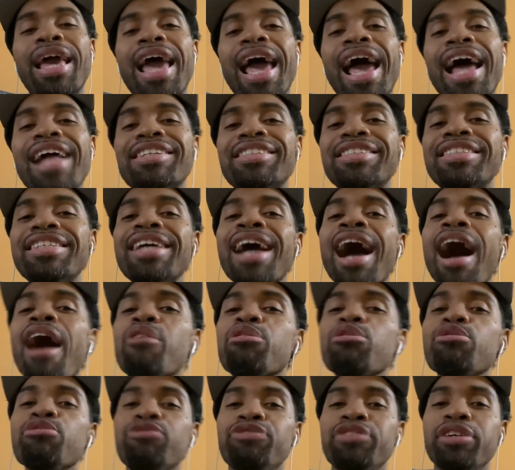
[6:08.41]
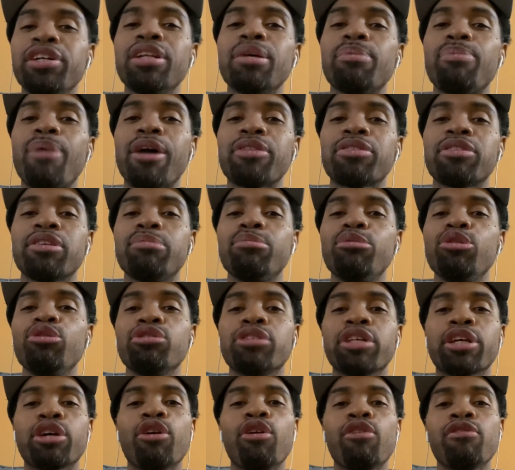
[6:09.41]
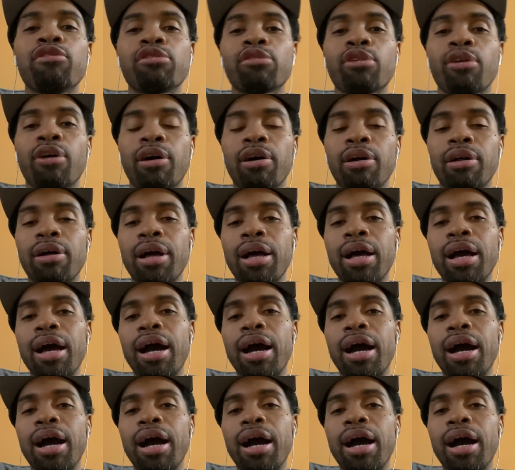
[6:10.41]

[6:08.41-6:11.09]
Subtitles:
and see how you feel about the music overall.